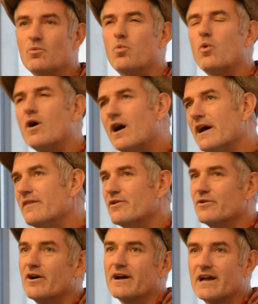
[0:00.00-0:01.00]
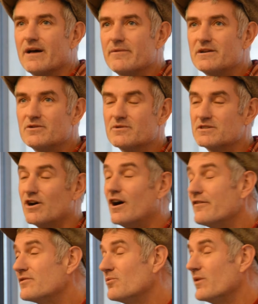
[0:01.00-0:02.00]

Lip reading: why they're not coming to us often